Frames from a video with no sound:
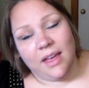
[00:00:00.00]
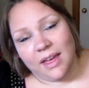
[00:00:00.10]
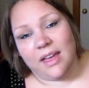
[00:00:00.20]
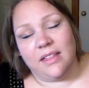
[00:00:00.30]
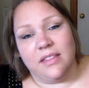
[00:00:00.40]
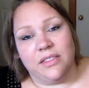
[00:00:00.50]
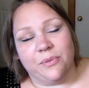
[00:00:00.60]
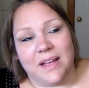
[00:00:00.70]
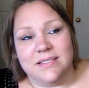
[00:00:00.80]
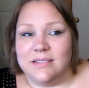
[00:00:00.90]
And then the
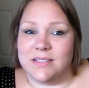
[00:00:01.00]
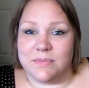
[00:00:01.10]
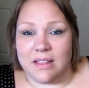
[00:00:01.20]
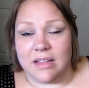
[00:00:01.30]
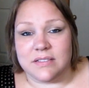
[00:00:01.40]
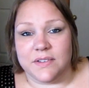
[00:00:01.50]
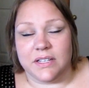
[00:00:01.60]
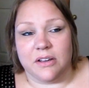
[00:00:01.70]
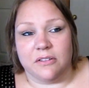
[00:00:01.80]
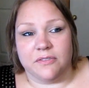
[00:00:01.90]
rest is in my last
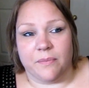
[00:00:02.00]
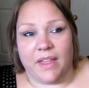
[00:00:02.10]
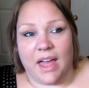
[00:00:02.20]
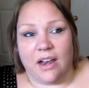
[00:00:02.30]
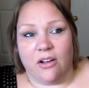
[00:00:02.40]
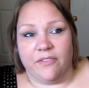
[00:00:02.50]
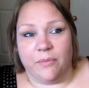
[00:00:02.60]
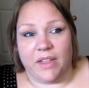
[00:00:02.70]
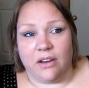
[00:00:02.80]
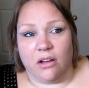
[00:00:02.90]
video from
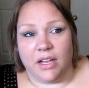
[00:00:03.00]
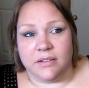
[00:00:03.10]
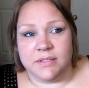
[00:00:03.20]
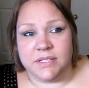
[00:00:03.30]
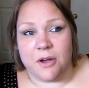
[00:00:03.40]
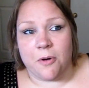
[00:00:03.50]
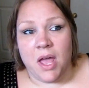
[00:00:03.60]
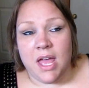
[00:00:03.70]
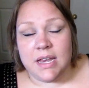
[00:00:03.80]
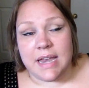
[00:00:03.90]
then on. So
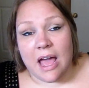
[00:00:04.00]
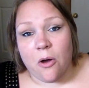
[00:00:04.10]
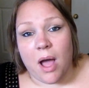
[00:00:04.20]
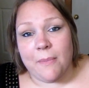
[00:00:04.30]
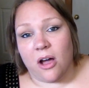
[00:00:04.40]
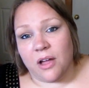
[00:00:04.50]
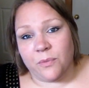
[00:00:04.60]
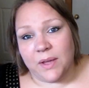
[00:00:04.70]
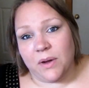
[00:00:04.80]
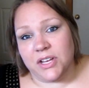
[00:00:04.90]
now I'm on
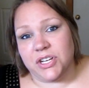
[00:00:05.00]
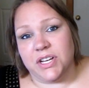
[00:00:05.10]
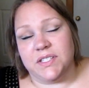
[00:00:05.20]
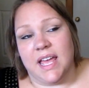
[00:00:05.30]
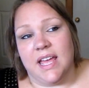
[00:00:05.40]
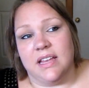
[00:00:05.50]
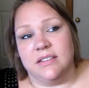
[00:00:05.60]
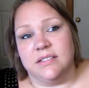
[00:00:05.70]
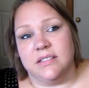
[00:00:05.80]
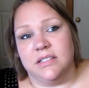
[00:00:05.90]
Weight Watchers,
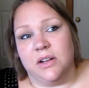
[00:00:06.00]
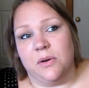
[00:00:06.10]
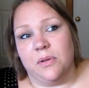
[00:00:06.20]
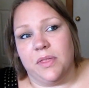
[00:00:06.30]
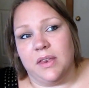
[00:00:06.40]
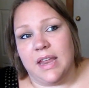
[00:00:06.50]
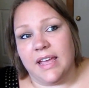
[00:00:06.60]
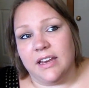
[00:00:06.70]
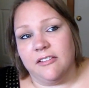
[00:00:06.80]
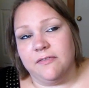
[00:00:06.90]
and you know, the
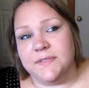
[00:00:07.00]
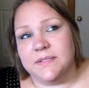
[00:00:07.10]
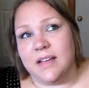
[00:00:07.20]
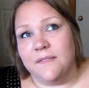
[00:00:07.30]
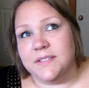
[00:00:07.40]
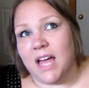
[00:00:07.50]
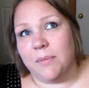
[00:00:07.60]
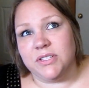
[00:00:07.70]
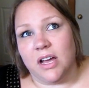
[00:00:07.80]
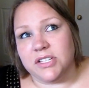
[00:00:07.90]
negative
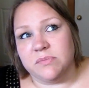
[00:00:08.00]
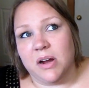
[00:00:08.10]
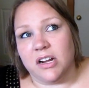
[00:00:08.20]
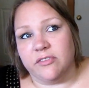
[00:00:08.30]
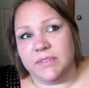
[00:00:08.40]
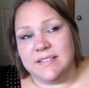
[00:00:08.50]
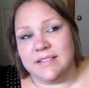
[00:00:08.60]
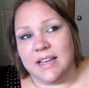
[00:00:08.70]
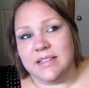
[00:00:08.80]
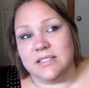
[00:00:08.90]
self-sabotaging part of me
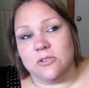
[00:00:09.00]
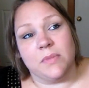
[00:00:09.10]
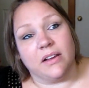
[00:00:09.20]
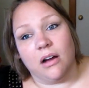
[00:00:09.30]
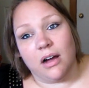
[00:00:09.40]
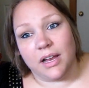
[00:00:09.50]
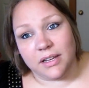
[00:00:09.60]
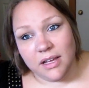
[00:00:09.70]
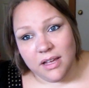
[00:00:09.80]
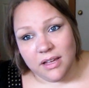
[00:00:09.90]
says, oh my
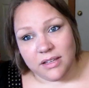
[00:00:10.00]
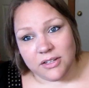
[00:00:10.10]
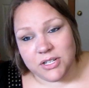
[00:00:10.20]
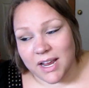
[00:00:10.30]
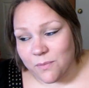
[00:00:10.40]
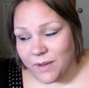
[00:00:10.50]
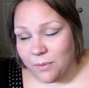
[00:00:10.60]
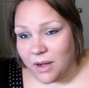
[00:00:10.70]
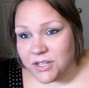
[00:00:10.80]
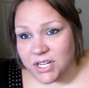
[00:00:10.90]
god, you're trying
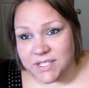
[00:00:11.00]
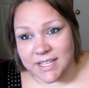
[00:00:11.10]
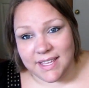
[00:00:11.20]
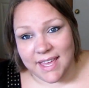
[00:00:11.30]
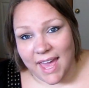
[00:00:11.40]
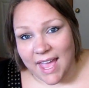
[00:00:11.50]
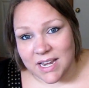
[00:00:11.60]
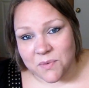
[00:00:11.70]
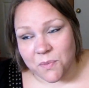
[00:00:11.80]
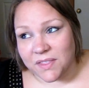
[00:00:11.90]
Weight Watchers
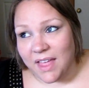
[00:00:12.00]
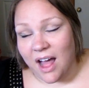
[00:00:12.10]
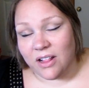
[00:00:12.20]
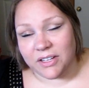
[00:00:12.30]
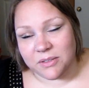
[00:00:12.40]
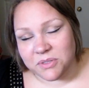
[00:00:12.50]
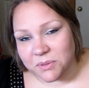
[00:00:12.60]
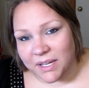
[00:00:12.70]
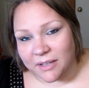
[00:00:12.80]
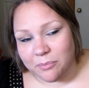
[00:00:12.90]
again, what the hell are you
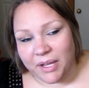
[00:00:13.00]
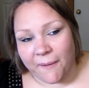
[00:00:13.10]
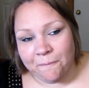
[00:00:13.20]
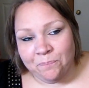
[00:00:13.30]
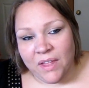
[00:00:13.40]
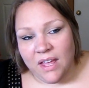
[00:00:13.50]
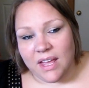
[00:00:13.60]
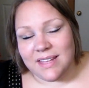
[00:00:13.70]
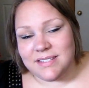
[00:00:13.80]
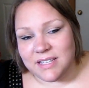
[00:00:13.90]
doing? But
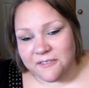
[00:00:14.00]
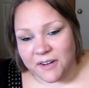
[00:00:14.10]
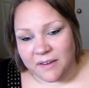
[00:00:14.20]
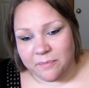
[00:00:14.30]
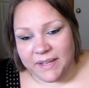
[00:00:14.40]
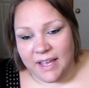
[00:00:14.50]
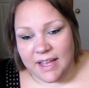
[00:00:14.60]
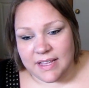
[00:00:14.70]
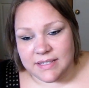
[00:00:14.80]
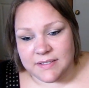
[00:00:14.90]
it's different
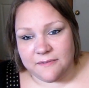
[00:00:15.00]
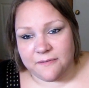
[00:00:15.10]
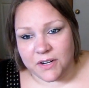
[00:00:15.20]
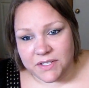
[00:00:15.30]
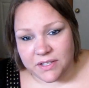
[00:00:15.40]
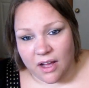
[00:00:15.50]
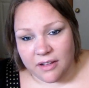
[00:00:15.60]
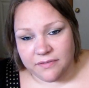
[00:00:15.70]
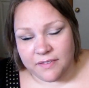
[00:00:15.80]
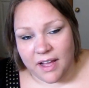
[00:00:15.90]
because, first
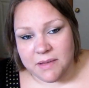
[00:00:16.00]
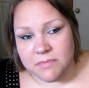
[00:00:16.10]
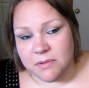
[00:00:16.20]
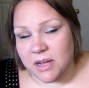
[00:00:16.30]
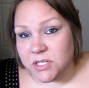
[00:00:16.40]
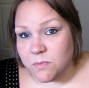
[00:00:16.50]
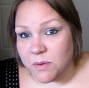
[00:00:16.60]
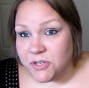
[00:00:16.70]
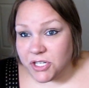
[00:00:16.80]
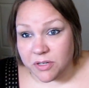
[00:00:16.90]
off, I'm a much
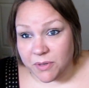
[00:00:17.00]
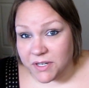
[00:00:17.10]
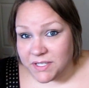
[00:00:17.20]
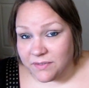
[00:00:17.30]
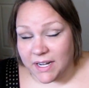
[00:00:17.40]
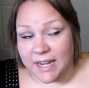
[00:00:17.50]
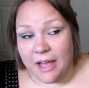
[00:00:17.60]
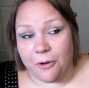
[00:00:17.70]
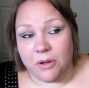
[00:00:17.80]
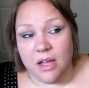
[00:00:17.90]
more mature person right
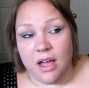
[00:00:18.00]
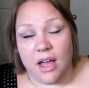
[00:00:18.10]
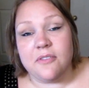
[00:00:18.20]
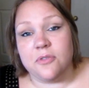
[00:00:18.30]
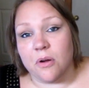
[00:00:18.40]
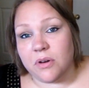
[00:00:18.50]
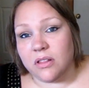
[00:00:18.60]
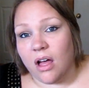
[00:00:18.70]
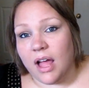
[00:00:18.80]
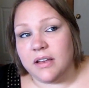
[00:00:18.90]
now. I've grown
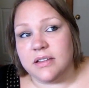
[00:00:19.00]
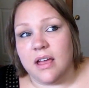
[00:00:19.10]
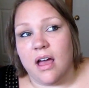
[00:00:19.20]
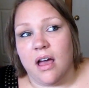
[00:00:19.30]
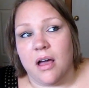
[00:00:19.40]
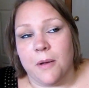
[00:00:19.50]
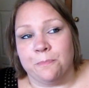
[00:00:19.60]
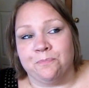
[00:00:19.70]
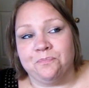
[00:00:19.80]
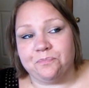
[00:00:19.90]
a lot.
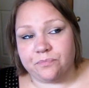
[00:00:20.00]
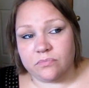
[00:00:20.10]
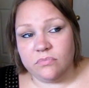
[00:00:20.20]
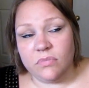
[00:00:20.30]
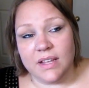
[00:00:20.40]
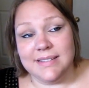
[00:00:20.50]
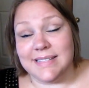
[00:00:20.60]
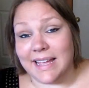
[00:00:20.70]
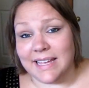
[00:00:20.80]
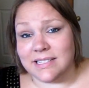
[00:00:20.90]

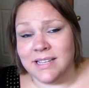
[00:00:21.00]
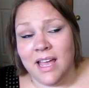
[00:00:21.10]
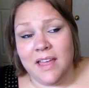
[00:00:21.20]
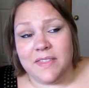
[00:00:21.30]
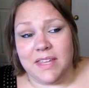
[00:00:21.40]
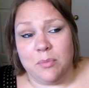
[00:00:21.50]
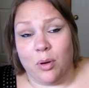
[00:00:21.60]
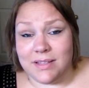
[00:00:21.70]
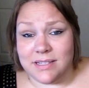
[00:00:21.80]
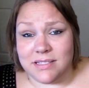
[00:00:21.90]
Second, the
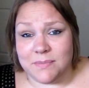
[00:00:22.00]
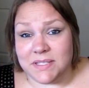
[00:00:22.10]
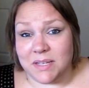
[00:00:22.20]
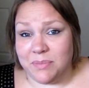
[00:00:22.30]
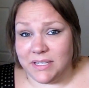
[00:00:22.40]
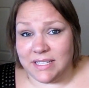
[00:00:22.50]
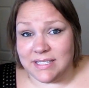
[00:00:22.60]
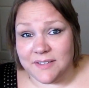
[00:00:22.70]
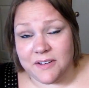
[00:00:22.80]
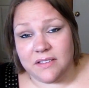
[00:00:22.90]
point system is completely
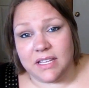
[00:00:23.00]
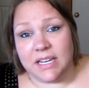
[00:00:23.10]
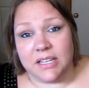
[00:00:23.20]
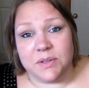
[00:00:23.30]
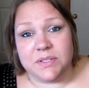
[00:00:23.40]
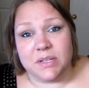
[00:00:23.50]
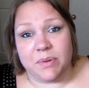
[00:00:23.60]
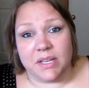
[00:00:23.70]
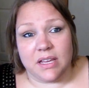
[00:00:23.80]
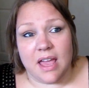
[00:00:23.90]
different than it used to
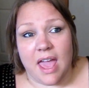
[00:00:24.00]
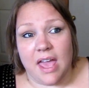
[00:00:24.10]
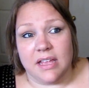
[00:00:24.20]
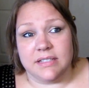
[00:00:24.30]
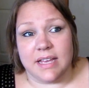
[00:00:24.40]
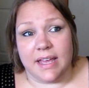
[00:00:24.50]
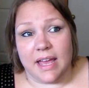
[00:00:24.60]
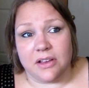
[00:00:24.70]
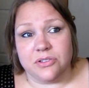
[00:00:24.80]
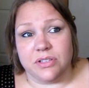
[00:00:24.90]
be, and I
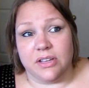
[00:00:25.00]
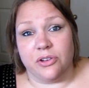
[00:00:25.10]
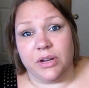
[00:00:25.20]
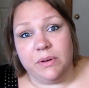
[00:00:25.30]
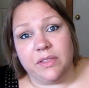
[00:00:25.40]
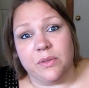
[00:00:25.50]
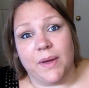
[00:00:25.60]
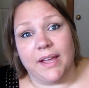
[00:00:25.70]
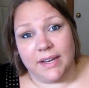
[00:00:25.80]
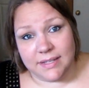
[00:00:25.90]
actually agree with the
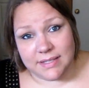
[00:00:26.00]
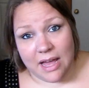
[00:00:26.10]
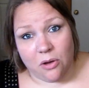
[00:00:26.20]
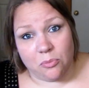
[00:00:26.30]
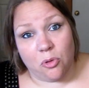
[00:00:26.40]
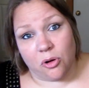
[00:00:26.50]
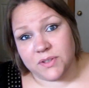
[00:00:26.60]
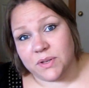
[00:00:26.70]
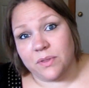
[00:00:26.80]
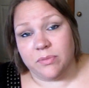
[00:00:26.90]
way it is now more
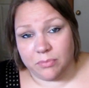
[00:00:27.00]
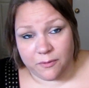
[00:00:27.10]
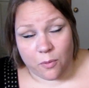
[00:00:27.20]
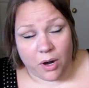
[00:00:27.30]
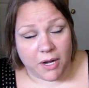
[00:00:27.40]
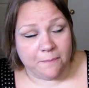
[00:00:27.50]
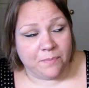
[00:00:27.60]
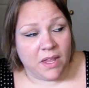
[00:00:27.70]
so than before.